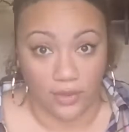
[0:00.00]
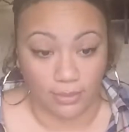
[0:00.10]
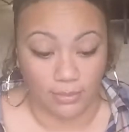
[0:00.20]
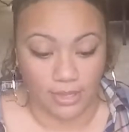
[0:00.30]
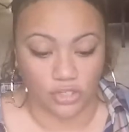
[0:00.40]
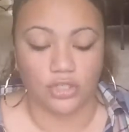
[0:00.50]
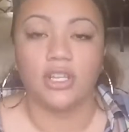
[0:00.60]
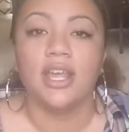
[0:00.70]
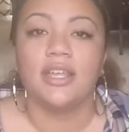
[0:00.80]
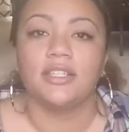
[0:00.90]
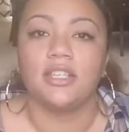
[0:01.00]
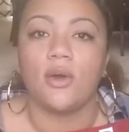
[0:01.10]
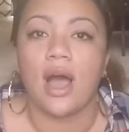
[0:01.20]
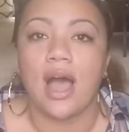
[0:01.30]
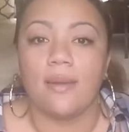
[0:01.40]
for family pictures.
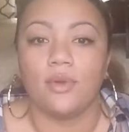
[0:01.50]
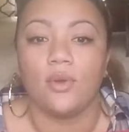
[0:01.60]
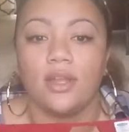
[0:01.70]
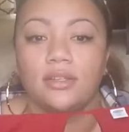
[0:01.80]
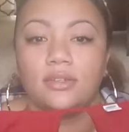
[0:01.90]
So I'm going